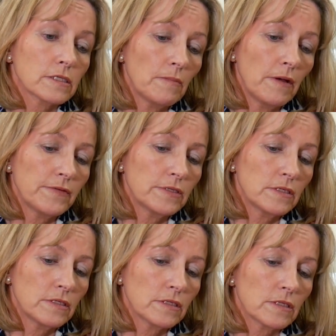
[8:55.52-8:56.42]
some
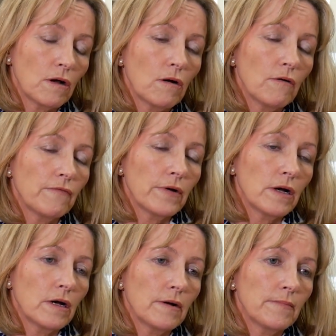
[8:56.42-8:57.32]
evidence of
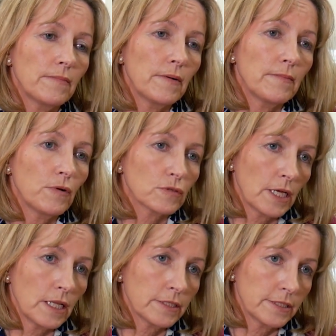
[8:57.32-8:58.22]

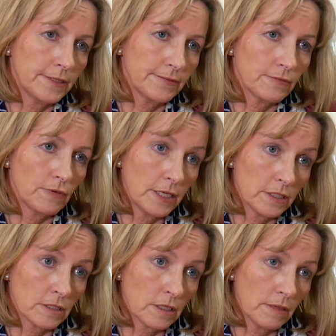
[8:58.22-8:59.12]
mortality
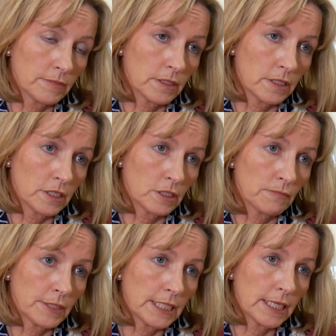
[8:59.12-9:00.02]
related to Lyme disease,
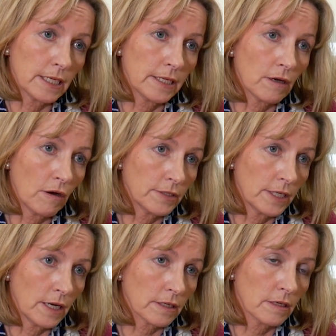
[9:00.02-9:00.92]
particularly
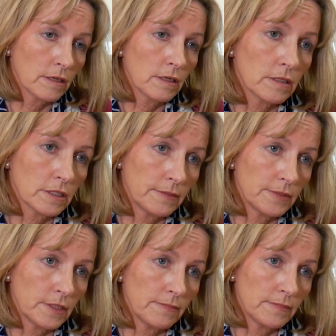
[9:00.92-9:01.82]
cardiac
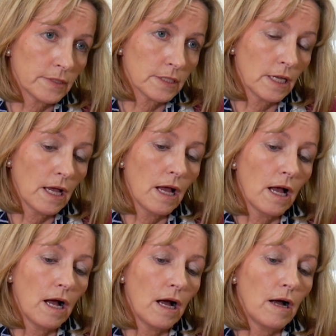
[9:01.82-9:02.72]
symptoms.
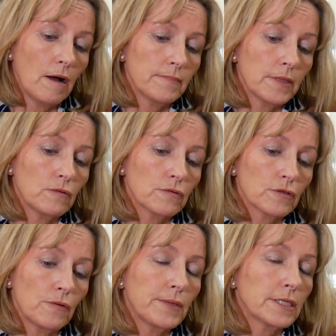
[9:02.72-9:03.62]
There
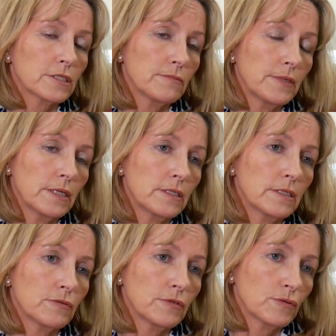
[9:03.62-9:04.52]
also appears to be an
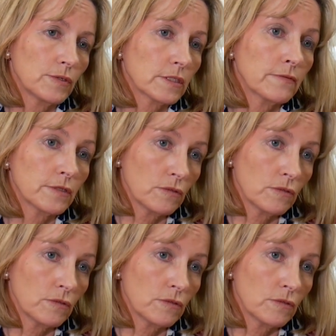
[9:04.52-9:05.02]
increased risk of